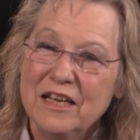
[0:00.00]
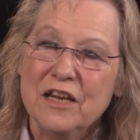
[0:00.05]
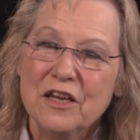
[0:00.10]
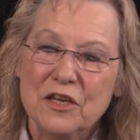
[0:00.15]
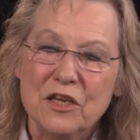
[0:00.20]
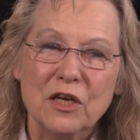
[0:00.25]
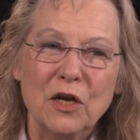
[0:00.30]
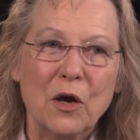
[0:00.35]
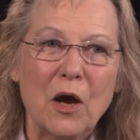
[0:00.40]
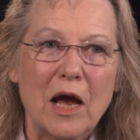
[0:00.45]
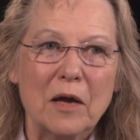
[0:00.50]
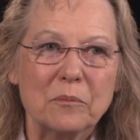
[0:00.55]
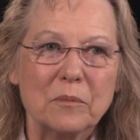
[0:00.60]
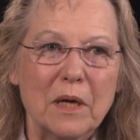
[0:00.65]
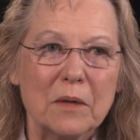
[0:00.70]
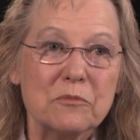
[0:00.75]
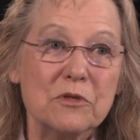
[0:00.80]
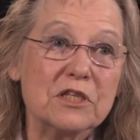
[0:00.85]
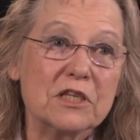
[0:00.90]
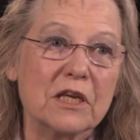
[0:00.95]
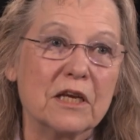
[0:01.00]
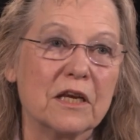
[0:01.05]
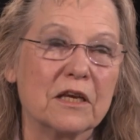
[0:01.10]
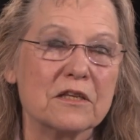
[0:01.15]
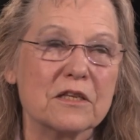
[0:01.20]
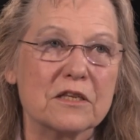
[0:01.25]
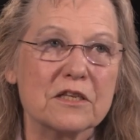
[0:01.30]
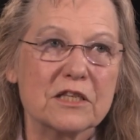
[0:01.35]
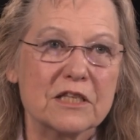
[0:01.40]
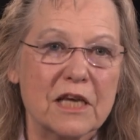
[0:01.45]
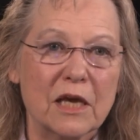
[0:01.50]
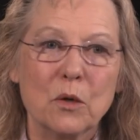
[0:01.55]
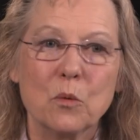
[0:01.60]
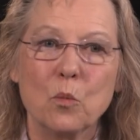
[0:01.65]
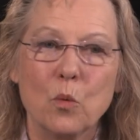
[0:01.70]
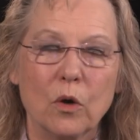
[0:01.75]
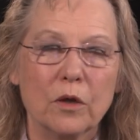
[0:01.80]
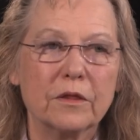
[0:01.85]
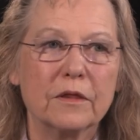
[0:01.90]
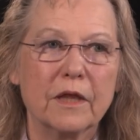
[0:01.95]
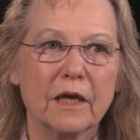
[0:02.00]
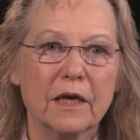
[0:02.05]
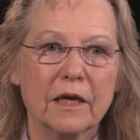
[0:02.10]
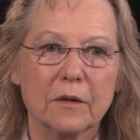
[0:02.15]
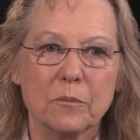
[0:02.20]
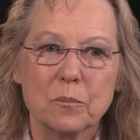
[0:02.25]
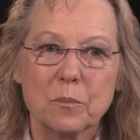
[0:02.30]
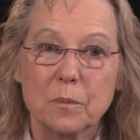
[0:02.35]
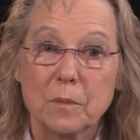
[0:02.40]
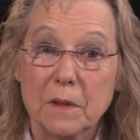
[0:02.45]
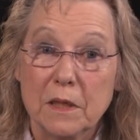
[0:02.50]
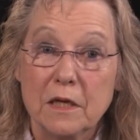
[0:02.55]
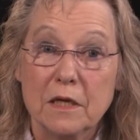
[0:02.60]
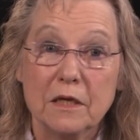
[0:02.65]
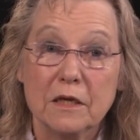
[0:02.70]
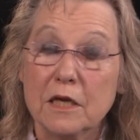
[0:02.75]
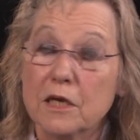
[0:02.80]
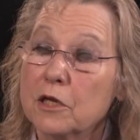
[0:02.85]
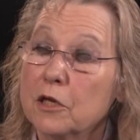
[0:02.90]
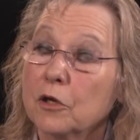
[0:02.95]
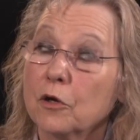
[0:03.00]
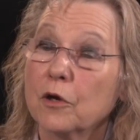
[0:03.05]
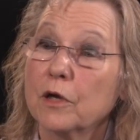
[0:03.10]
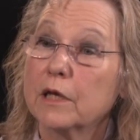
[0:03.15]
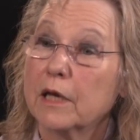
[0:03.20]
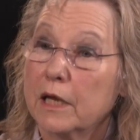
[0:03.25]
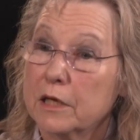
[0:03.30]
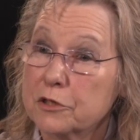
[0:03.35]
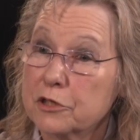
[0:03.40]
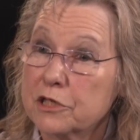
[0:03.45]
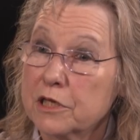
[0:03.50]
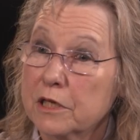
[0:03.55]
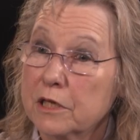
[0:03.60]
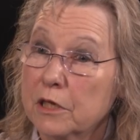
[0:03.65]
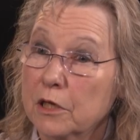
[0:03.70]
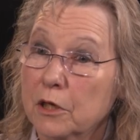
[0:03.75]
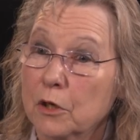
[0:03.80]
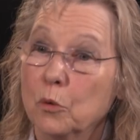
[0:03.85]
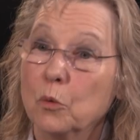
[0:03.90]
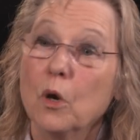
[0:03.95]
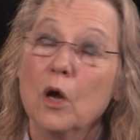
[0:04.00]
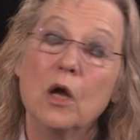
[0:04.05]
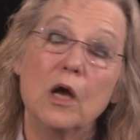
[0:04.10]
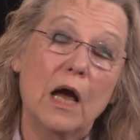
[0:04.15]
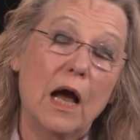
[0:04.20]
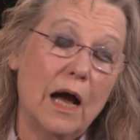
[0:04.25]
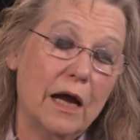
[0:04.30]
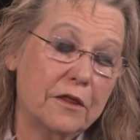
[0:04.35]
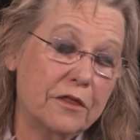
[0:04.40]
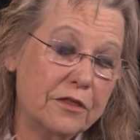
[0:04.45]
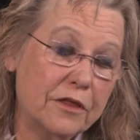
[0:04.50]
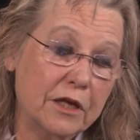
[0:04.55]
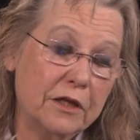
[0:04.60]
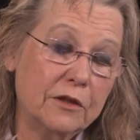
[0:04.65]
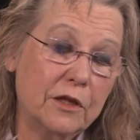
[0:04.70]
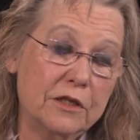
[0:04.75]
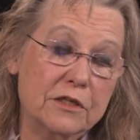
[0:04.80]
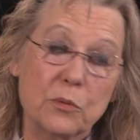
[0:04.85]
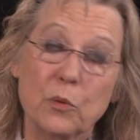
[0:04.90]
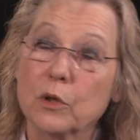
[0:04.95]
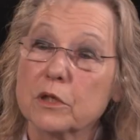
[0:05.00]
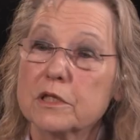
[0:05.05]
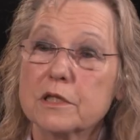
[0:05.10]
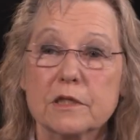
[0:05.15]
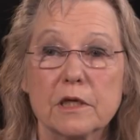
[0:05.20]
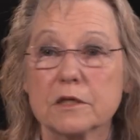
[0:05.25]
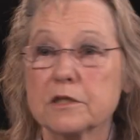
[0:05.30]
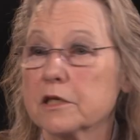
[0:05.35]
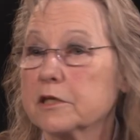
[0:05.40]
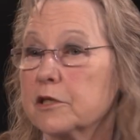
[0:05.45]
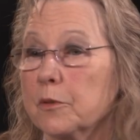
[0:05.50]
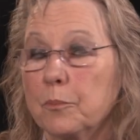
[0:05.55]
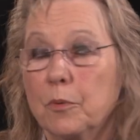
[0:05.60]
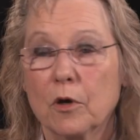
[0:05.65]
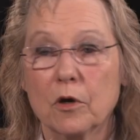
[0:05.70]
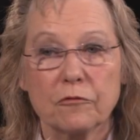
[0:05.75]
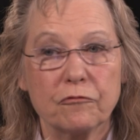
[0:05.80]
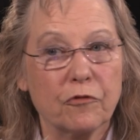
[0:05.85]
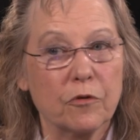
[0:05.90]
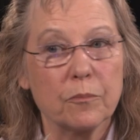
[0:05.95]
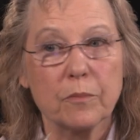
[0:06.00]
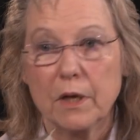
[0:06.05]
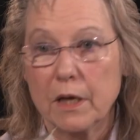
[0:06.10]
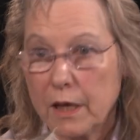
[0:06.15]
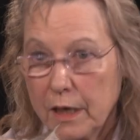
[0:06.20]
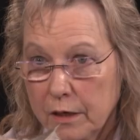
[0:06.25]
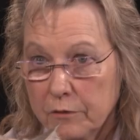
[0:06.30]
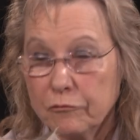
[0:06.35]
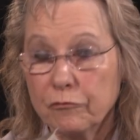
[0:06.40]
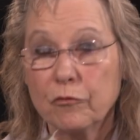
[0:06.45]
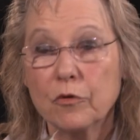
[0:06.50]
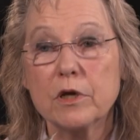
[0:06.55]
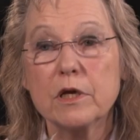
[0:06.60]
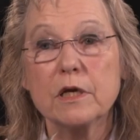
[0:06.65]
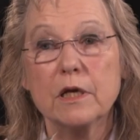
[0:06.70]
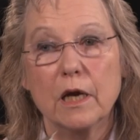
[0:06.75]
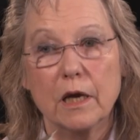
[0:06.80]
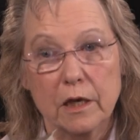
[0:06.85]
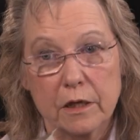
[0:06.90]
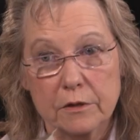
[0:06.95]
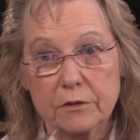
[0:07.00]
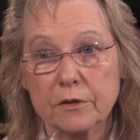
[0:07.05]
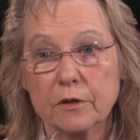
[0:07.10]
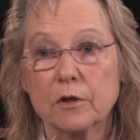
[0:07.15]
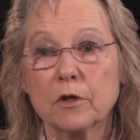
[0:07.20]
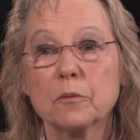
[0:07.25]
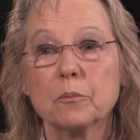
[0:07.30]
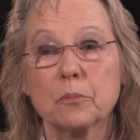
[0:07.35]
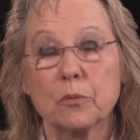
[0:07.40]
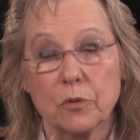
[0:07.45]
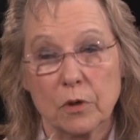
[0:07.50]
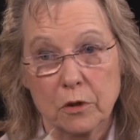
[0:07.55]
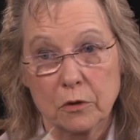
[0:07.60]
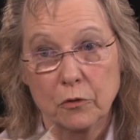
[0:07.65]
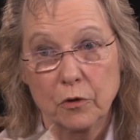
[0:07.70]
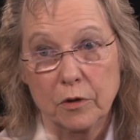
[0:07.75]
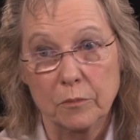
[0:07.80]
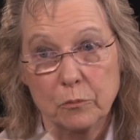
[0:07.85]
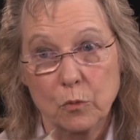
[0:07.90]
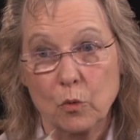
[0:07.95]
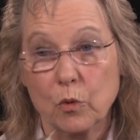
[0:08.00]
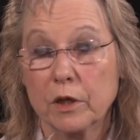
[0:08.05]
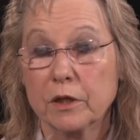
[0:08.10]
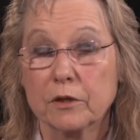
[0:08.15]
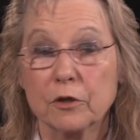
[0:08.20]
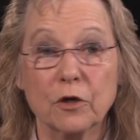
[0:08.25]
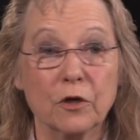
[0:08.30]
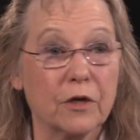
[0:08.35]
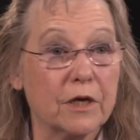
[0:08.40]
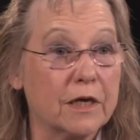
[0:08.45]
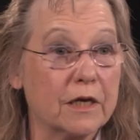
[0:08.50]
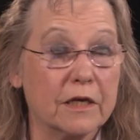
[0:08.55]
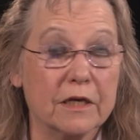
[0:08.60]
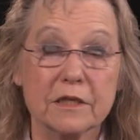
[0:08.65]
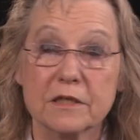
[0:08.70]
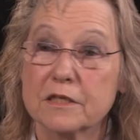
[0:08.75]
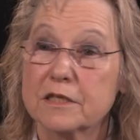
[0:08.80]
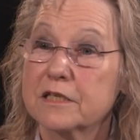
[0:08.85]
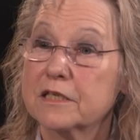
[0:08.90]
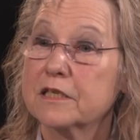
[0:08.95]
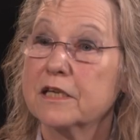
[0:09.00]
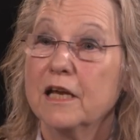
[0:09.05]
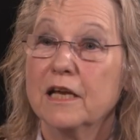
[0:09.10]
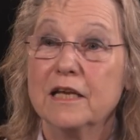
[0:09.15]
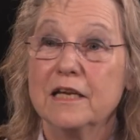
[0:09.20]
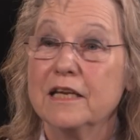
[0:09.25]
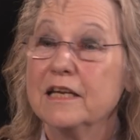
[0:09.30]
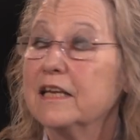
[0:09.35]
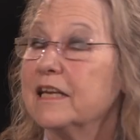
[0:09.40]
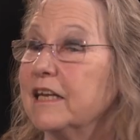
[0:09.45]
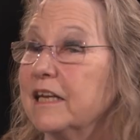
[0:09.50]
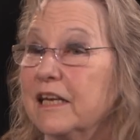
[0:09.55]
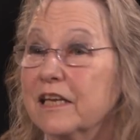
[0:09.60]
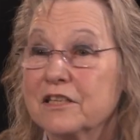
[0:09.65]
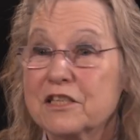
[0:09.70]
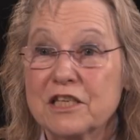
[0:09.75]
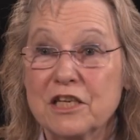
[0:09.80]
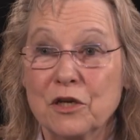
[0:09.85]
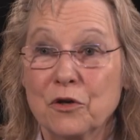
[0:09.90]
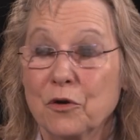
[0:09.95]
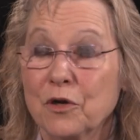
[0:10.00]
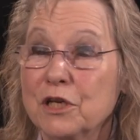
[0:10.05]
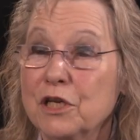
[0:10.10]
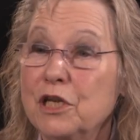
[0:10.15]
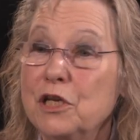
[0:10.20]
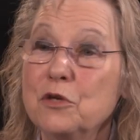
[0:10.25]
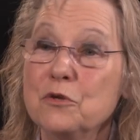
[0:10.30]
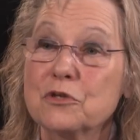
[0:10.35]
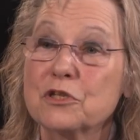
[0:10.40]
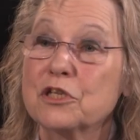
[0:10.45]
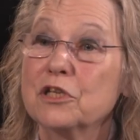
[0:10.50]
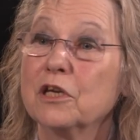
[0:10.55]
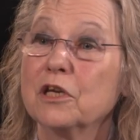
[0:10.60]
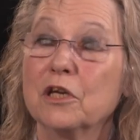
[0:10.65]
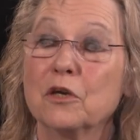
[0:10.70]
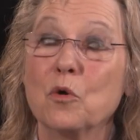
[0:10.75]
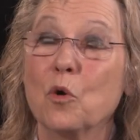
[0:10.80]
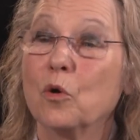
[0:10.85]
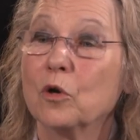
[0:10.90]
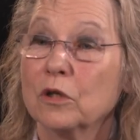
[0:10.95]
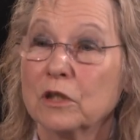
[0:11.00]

You know, I'm, I'm just going to say one thing. Being here at HCU, I think that's what sets us apart from every other program, whether it's it's here in Houston or a